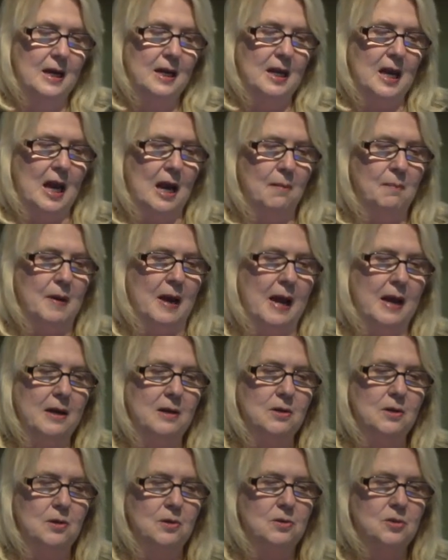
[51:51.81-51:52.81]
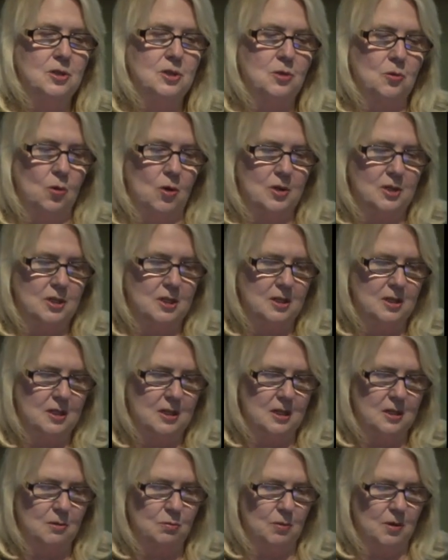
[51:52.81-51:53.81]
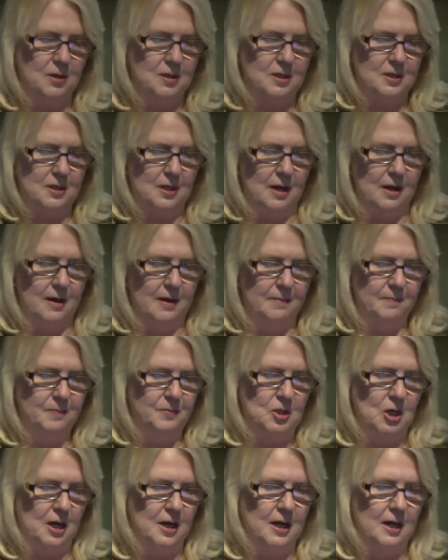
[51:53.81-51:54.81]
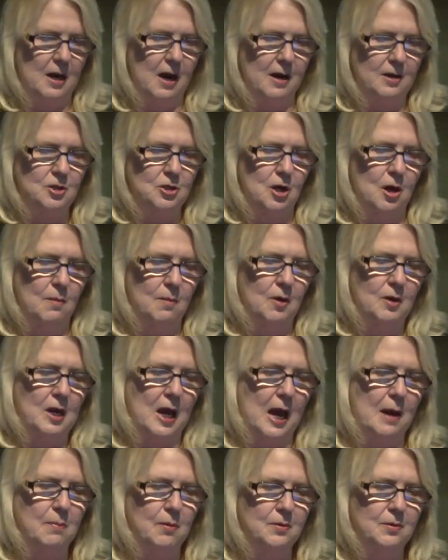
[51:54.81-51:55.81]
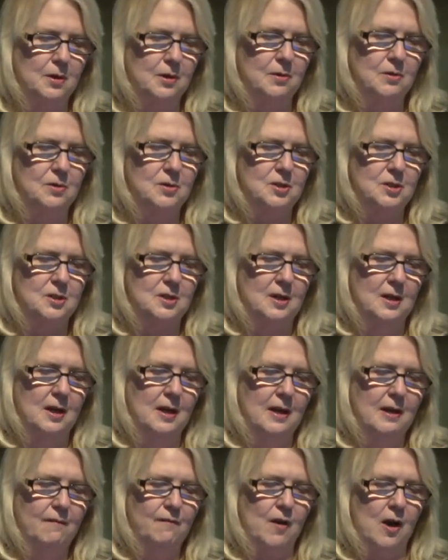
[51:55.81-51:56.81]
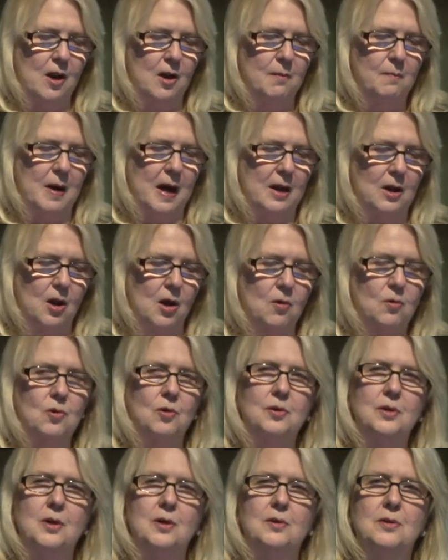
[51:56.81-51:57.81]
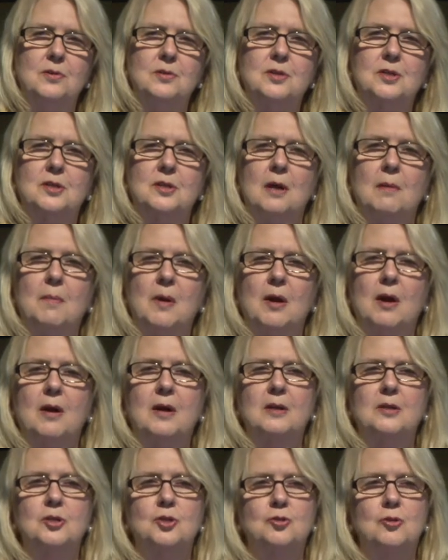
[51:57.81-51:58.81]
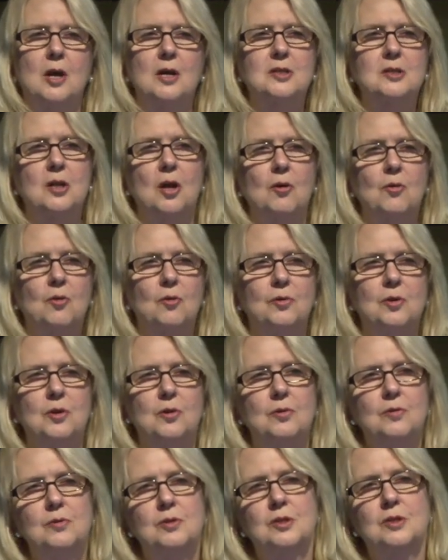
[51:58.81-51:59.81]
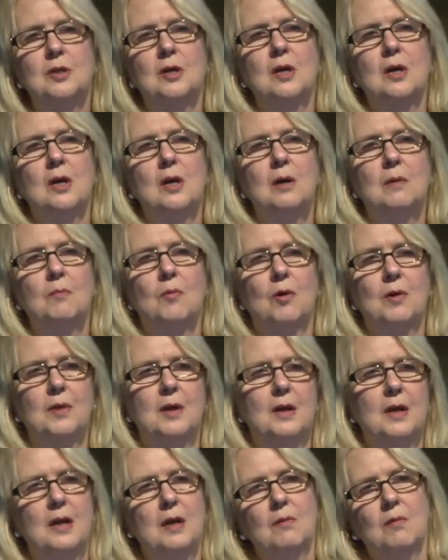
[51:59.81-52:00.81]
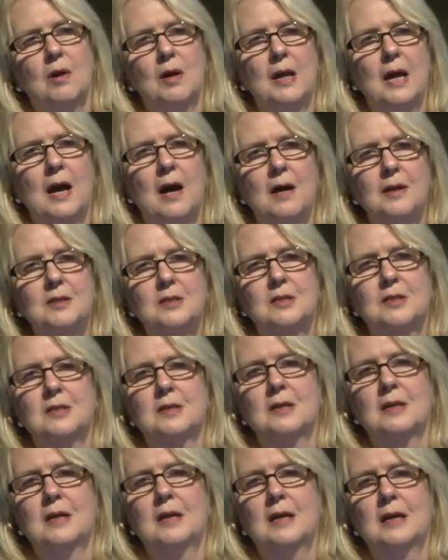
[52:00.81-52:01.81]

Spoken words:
Campaign news sources, this was done in October. Cable news, followed by local news. Americans trust local news more than anyone else.